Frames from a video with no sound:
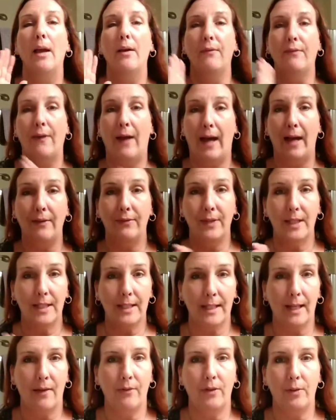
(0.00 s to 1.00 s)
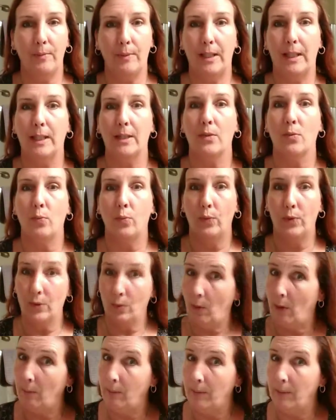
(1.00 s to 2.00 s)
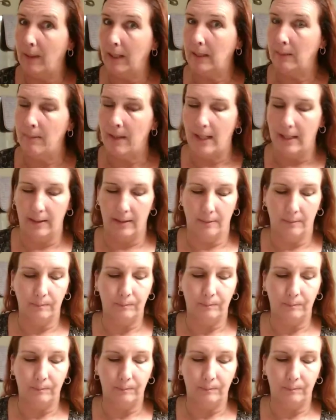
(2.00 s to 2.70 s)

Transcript: 5 to 7 minutes is what we recommend.